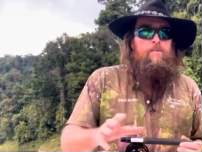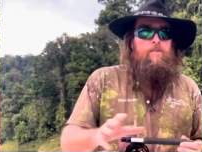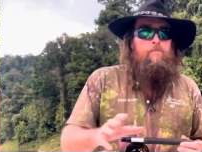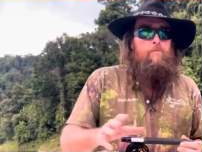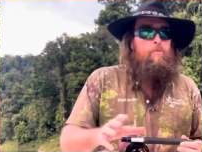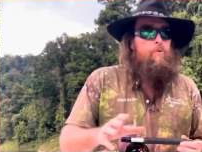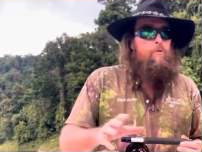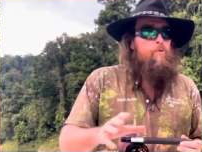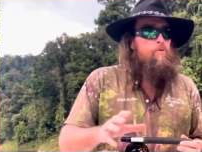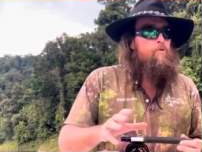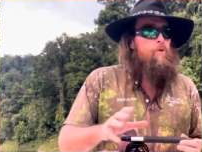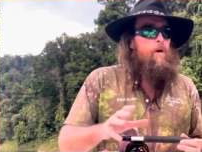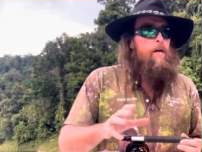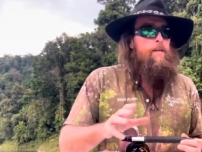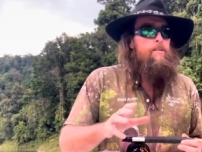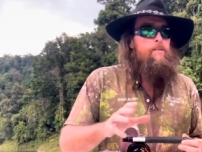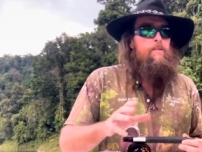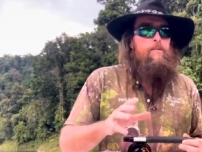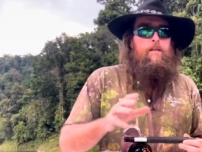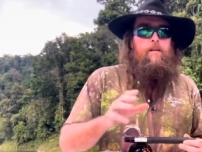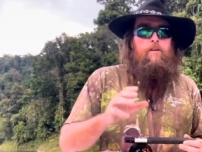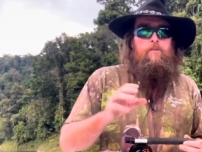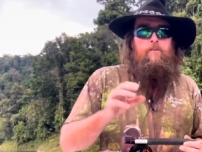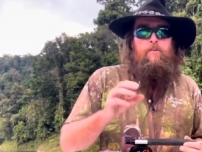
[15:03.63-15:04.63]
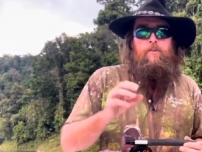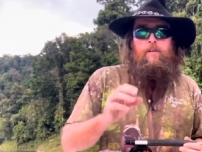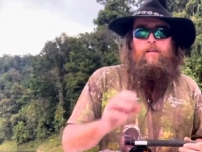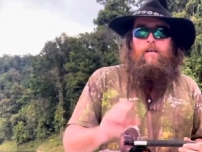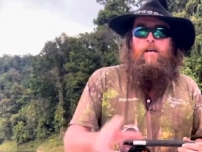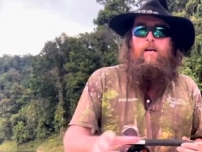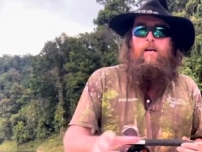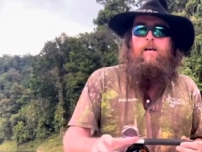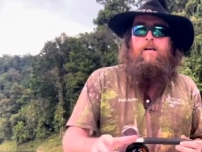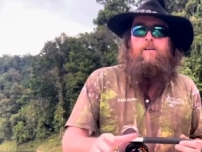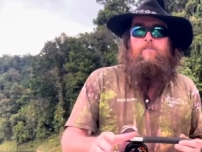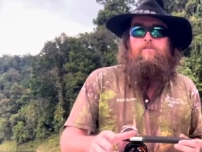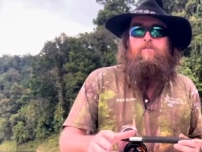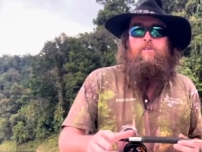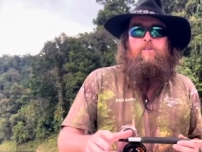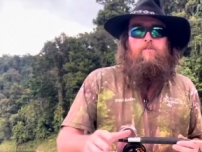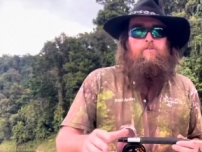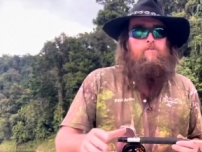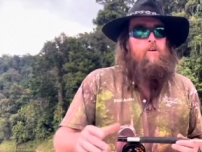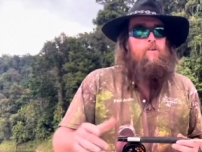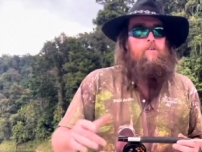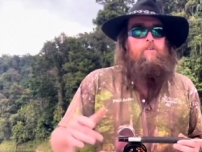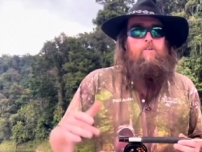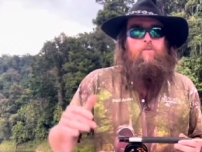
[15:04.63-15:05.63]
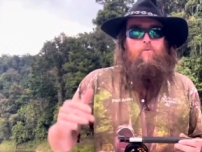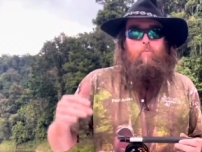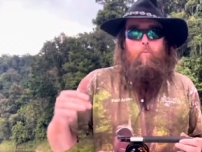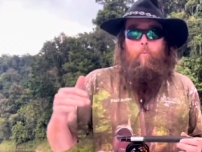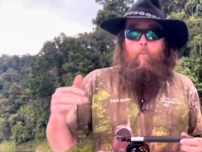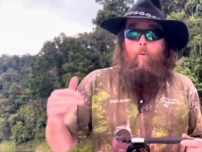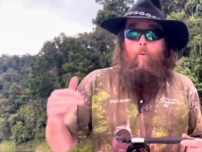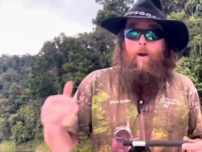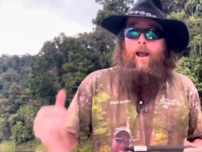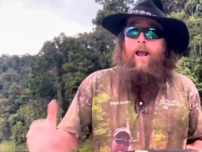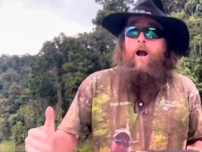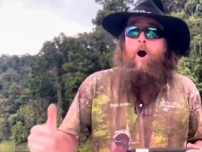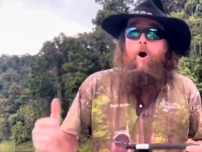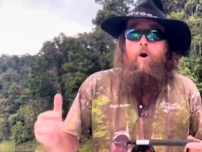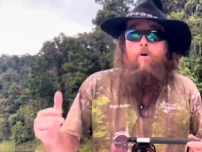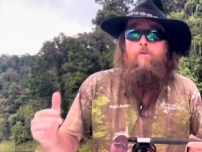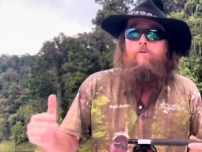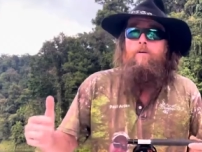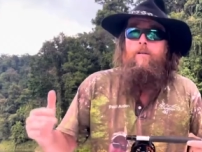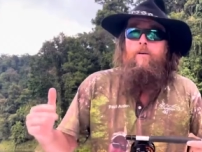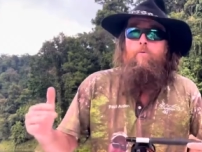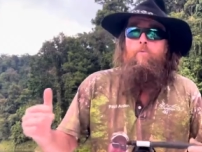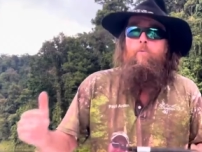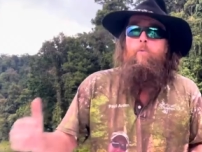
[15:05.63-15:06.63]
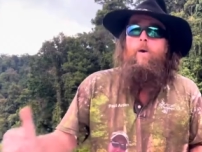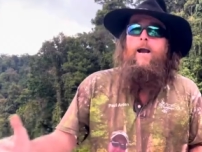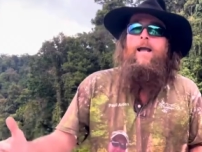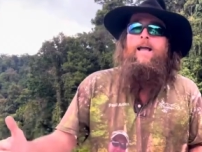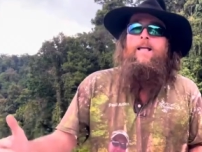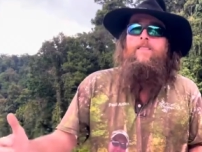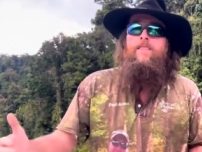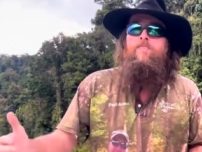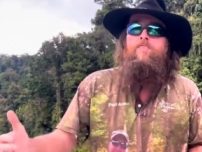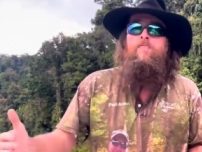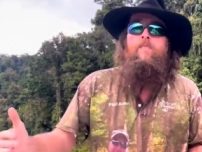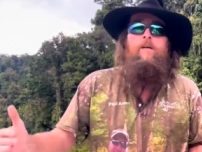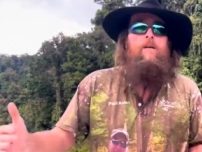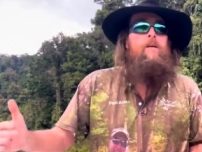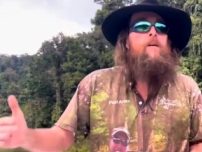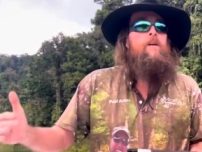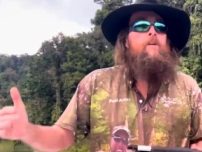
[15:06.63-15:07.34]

that will try to tell you the casting stroke is where only when